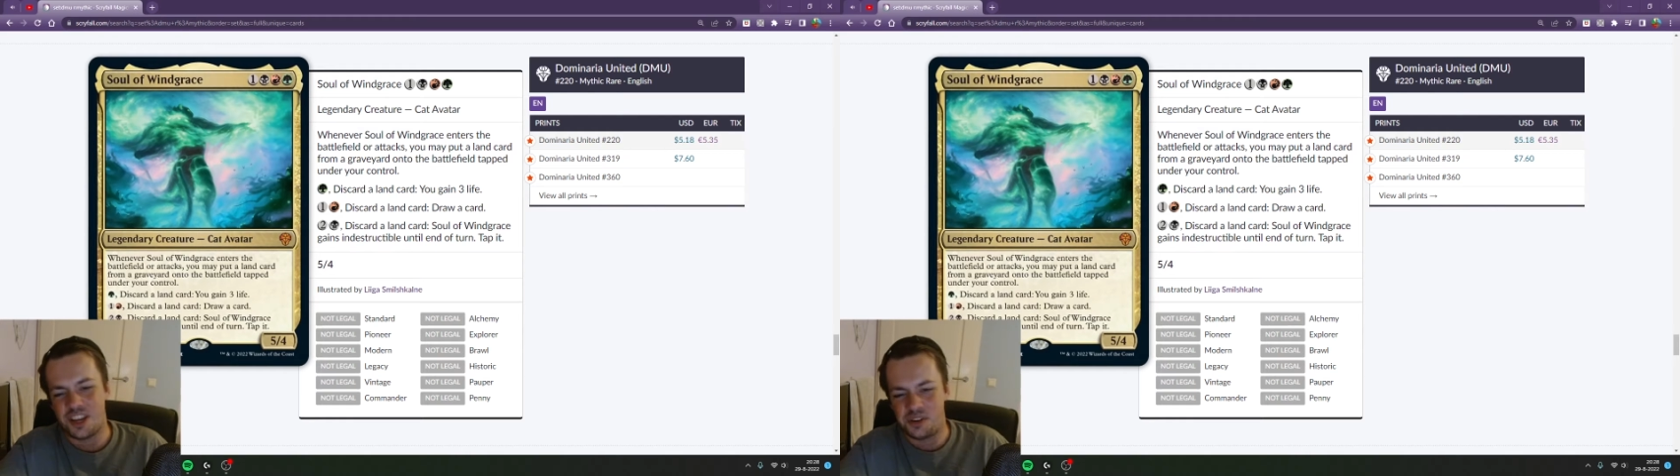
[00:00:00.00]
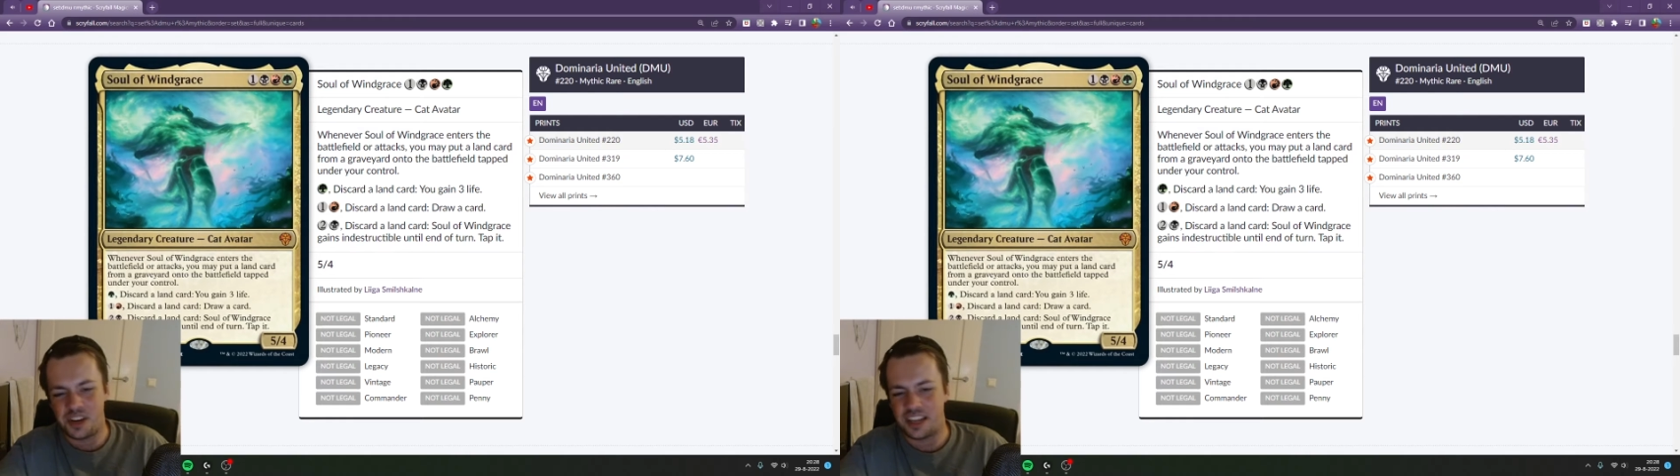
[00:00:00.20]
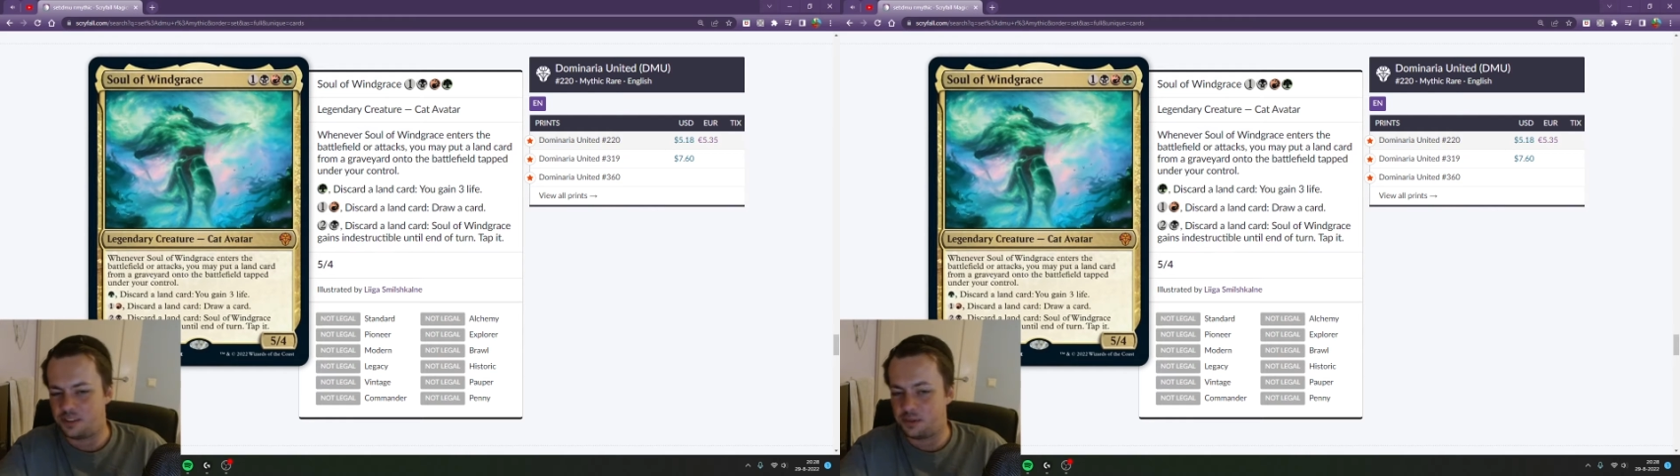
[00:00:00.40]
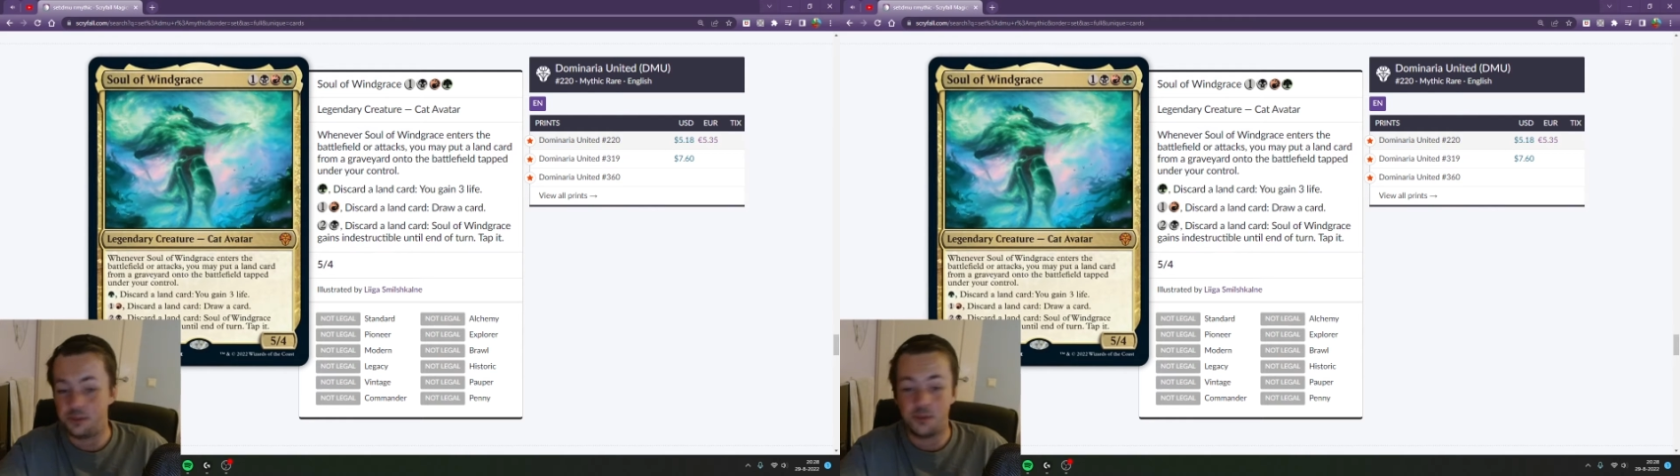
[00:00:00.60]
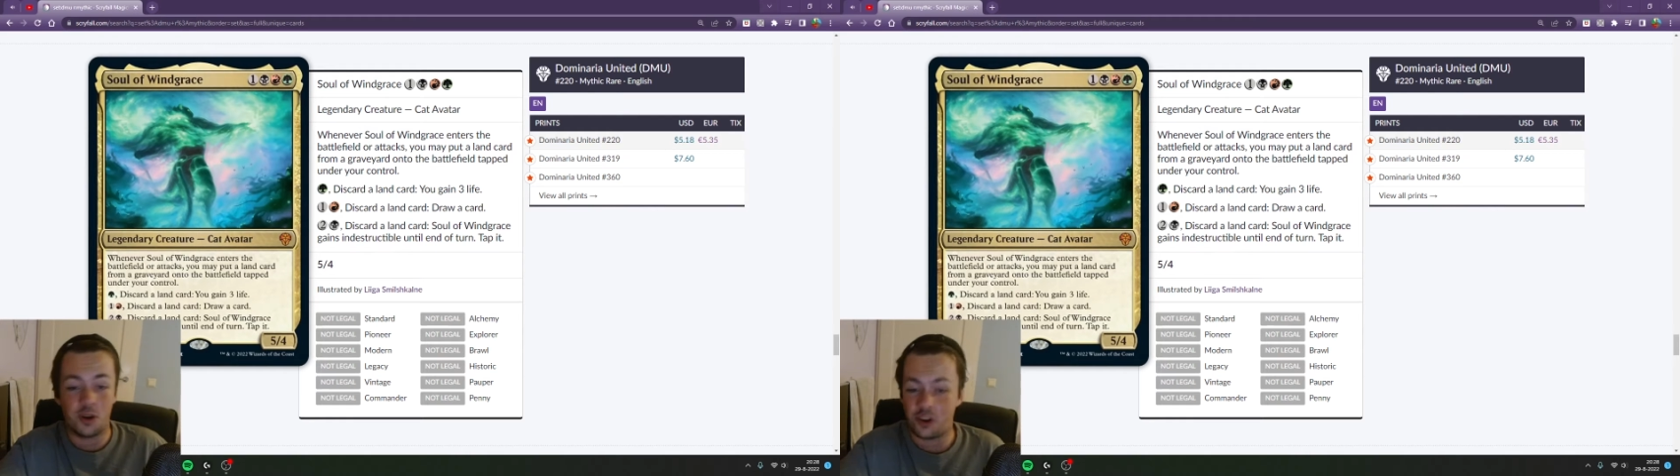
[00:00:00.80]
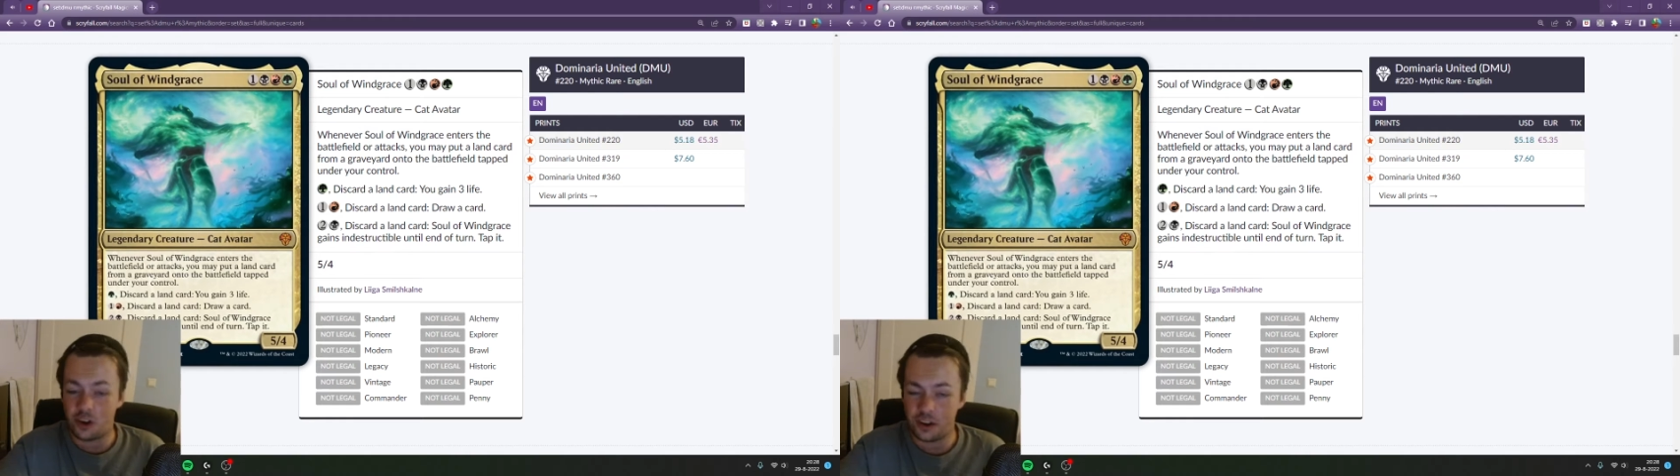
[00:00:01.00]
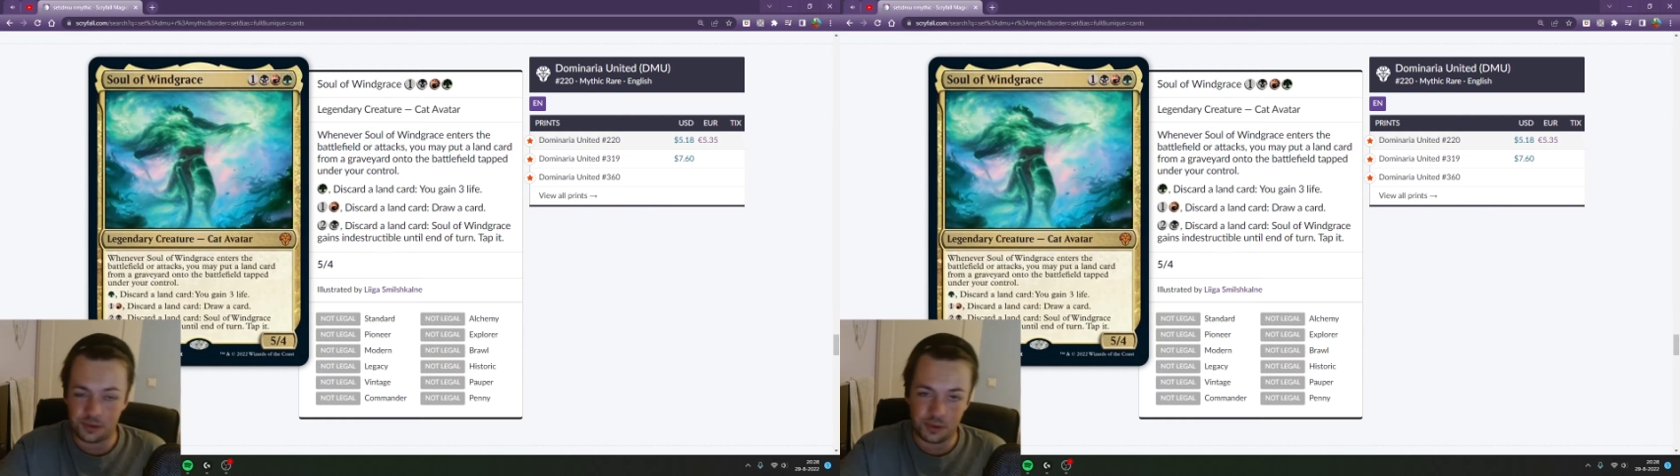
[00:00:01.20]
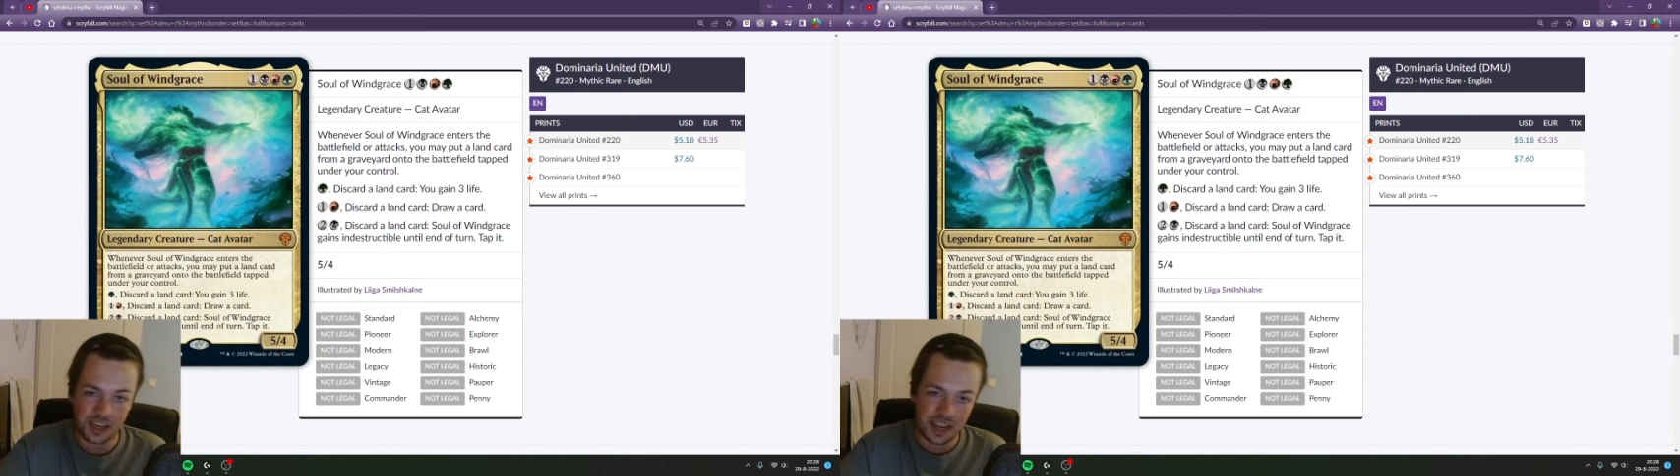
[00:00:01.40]
you get to draw a
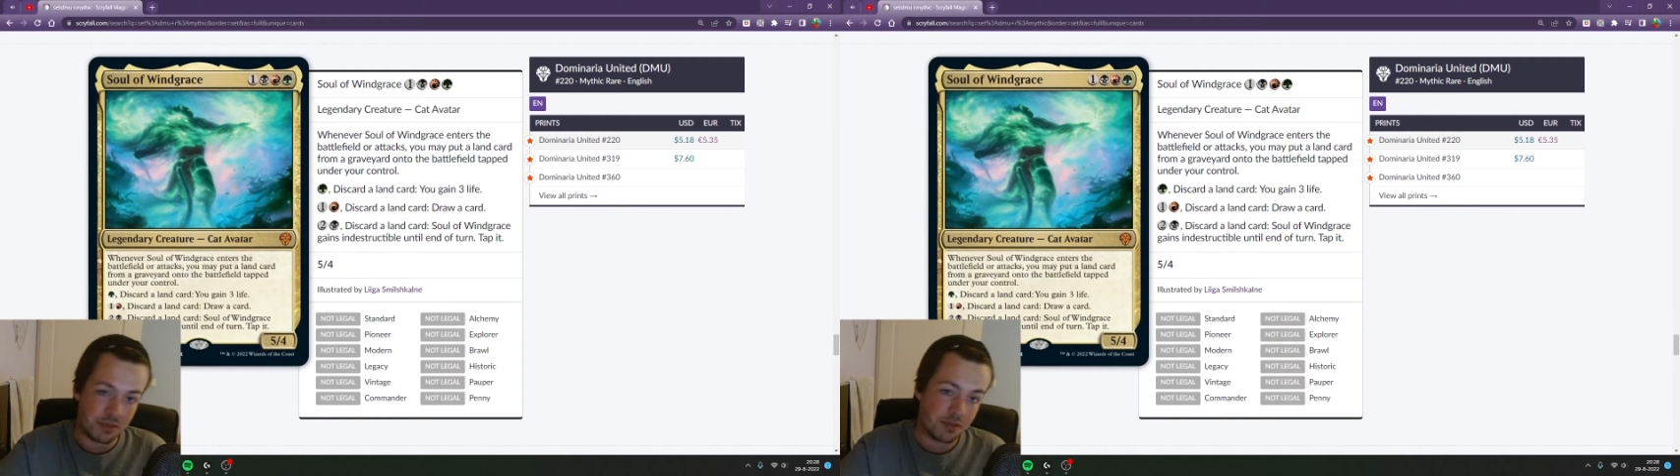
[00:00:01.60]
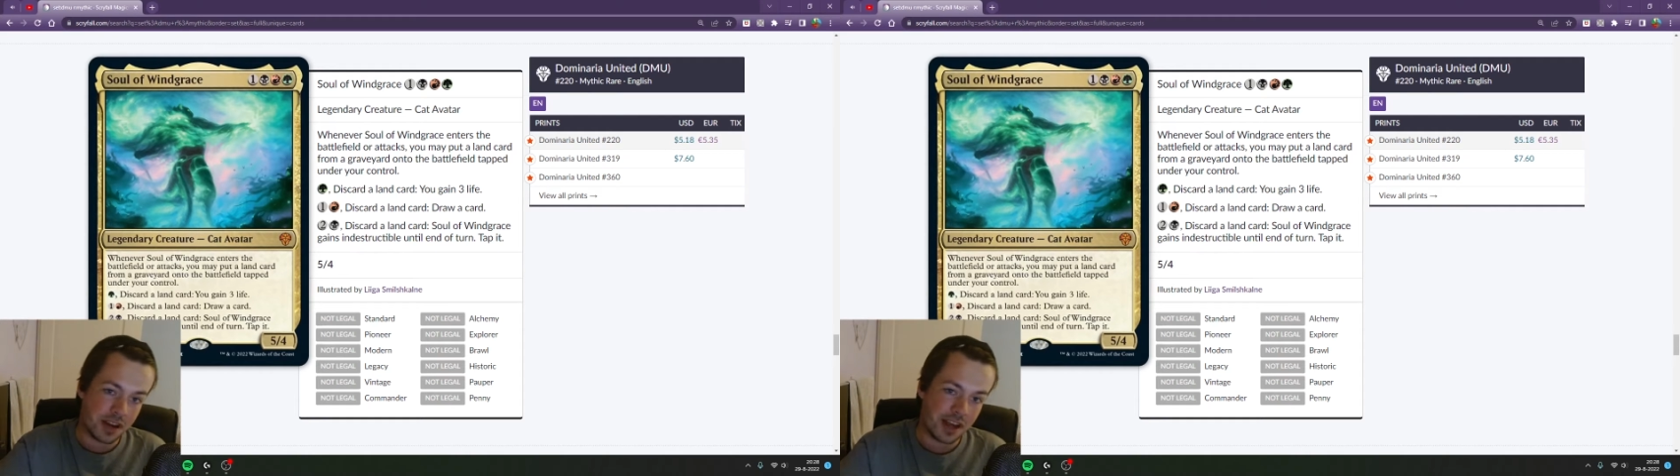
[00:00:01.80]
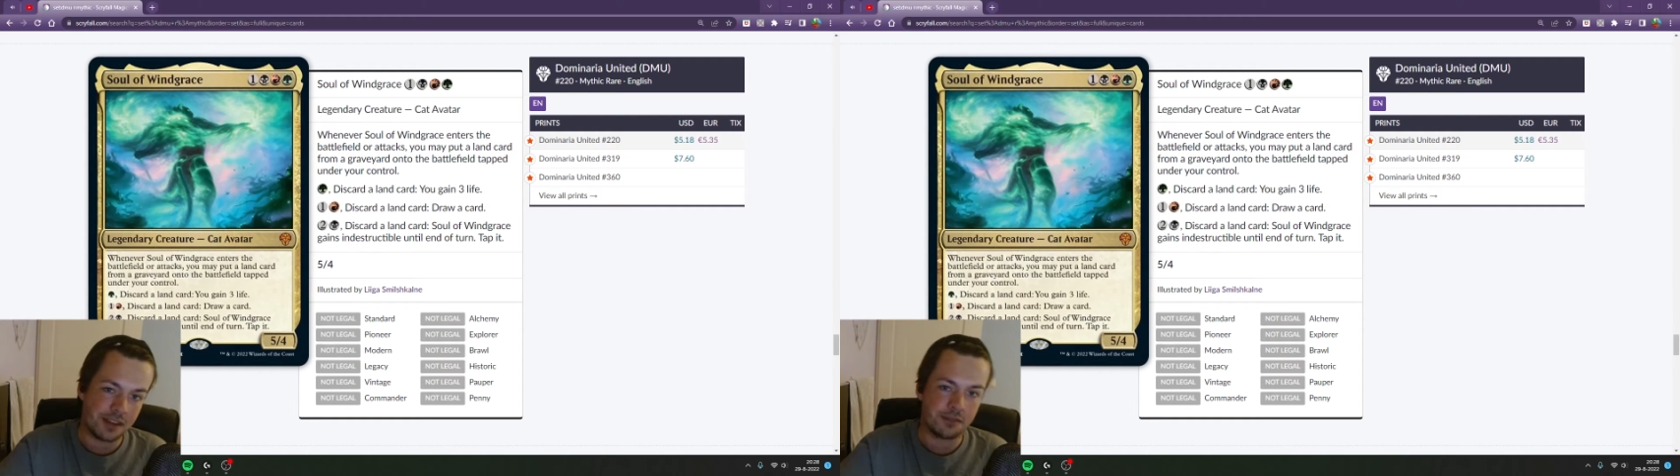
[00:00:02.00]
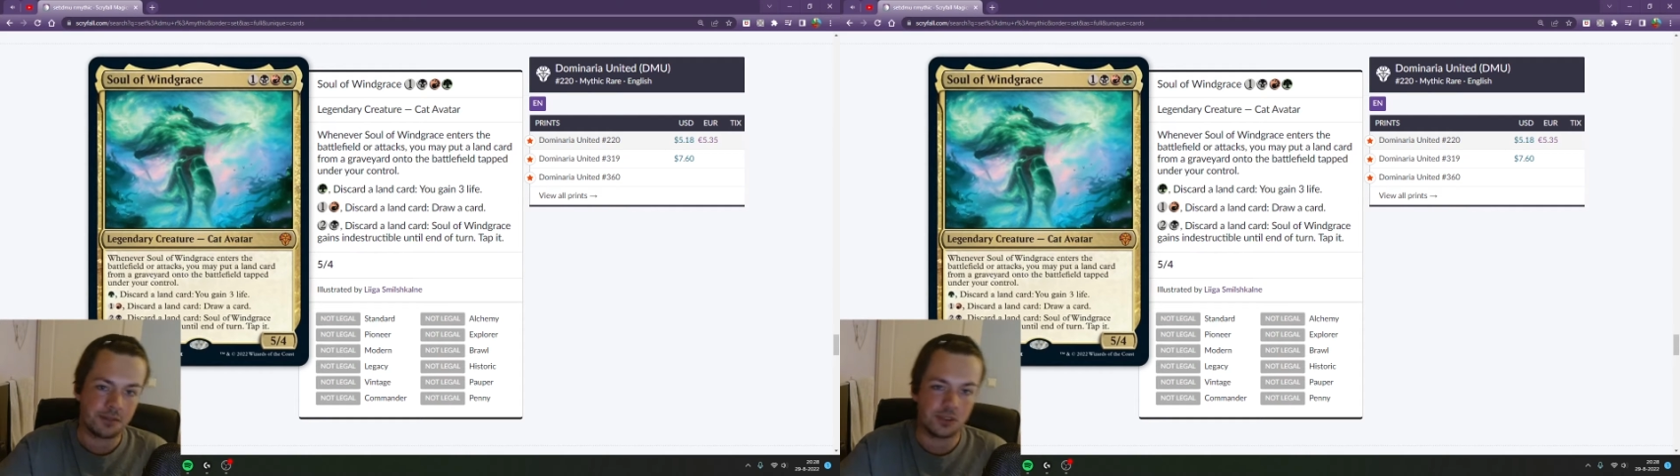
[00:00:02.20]
card or gain 3 life.